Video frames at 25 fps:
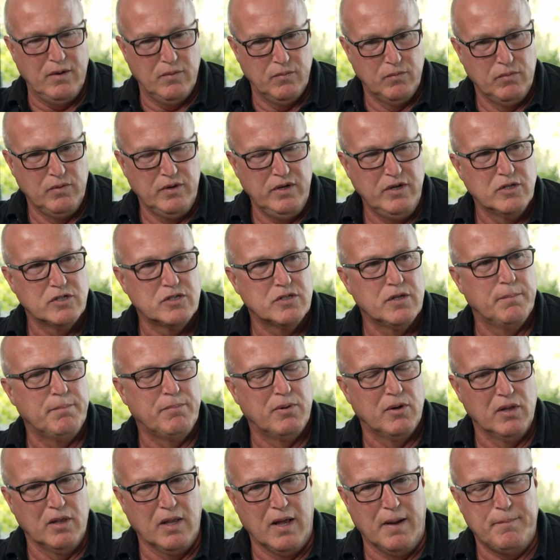So we used to
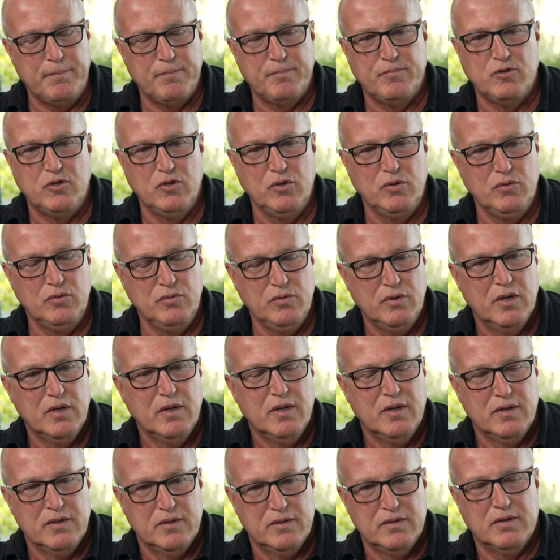pull up to
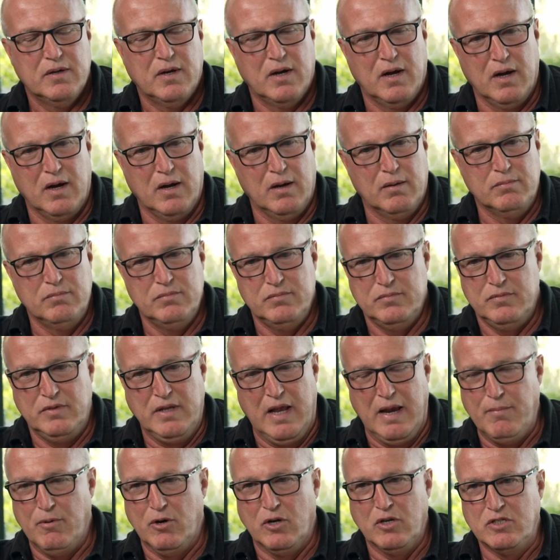
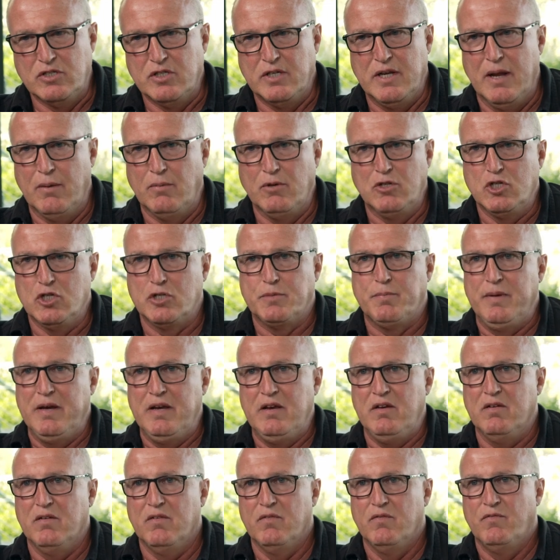neighborhoods and there would just
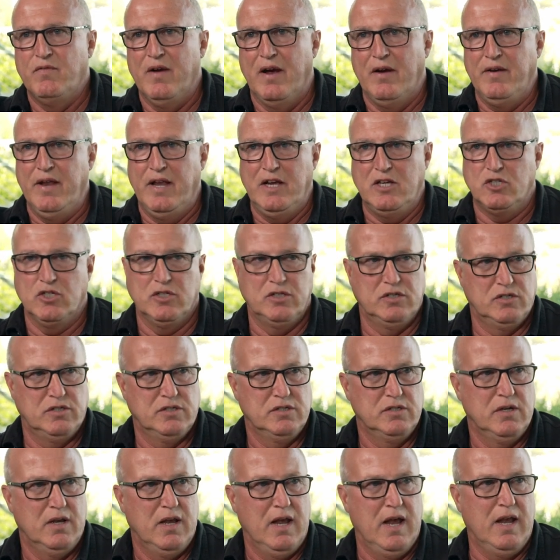be foundations.
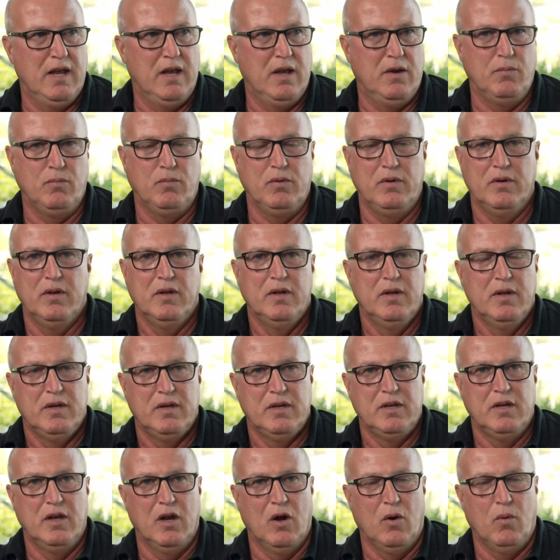Okay. And then,
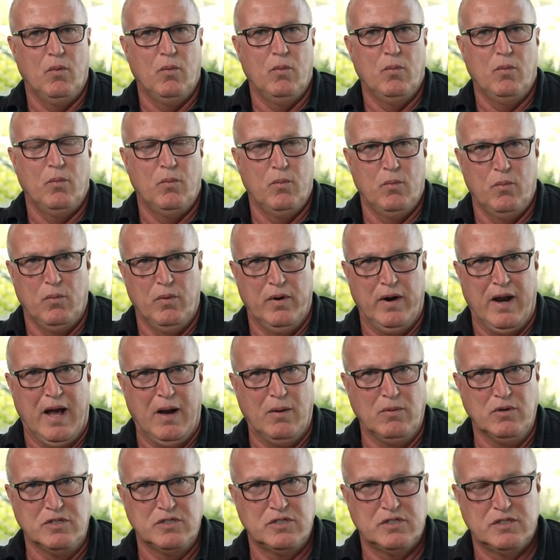you know, when I
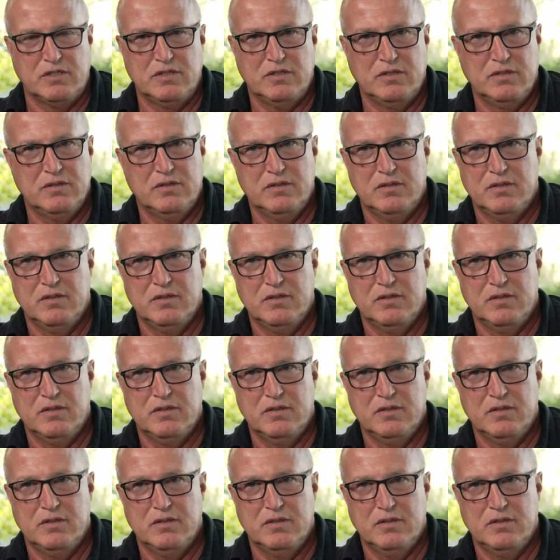was,